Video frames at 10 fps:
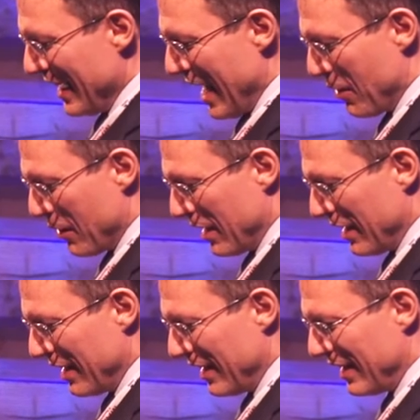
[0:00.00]

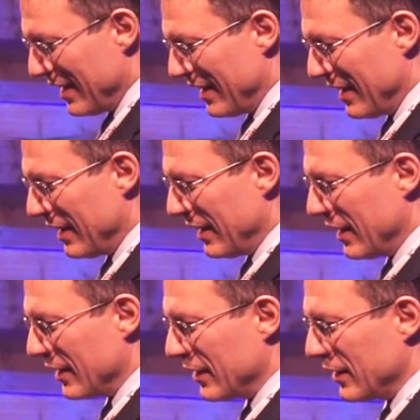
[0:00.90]
Now, uh,
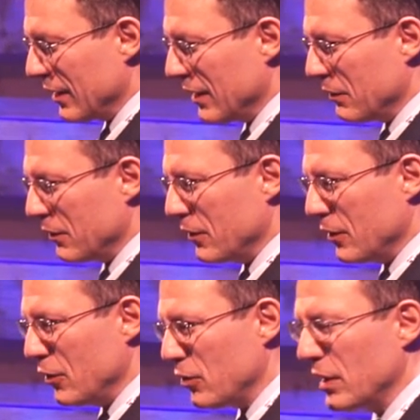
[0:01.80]

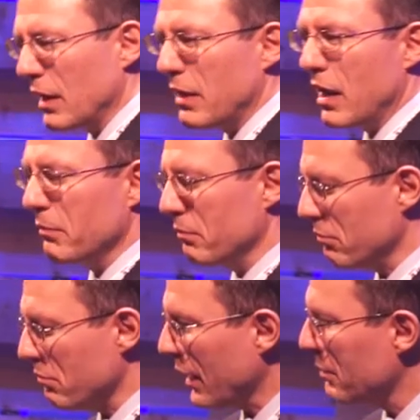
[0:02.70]
you think that I
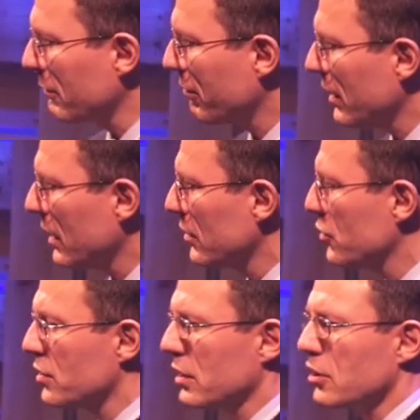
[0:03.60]
might have been free in
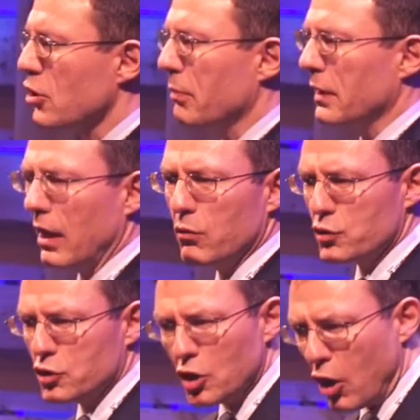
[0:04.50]
choosing the topic. I
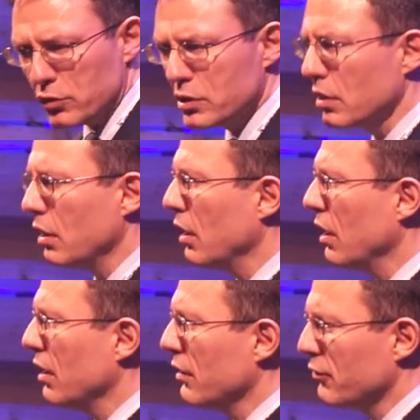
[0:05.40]
was not.
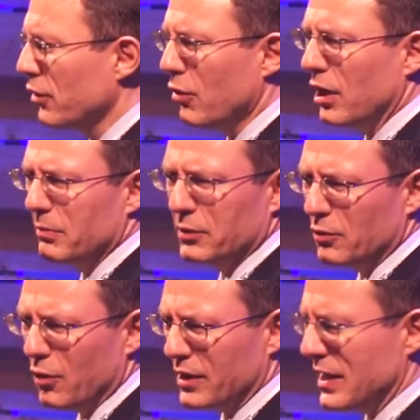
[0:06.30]
Uh, and if you know Herbert,
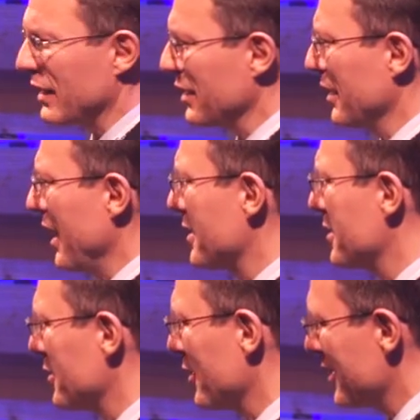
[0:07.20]
you know exactly
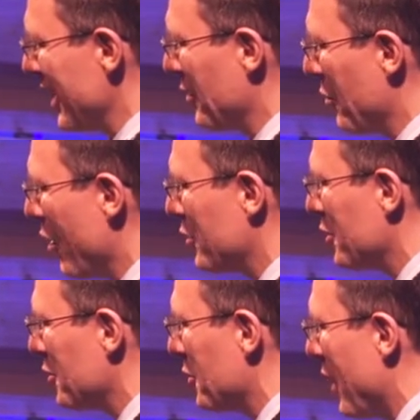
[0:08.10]
that. He's going to tell you what
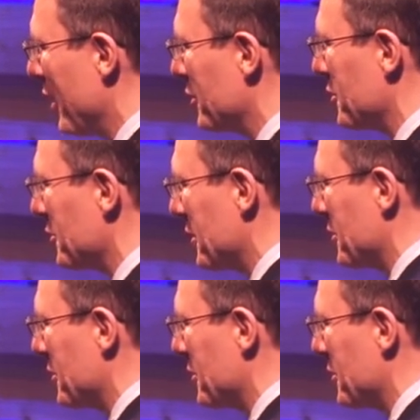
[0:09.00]
to do, how to do